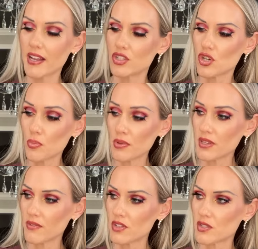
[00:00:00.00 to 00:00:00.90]
I don't
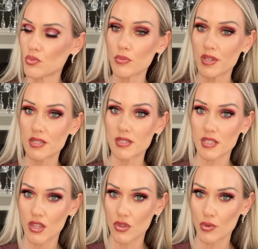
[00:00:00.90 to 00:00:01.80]
believe this will be
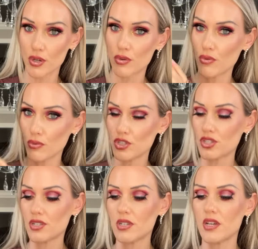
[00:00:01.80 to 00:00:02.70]
see-through, which
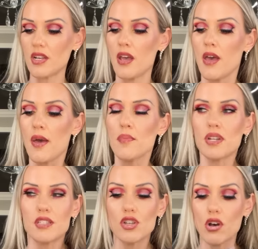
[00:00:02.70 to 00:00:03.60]
is good, but
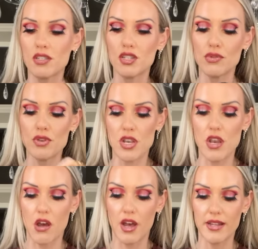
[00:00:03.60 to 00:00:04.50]
it's also
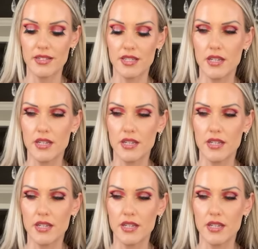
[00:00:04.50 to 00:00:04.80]
not,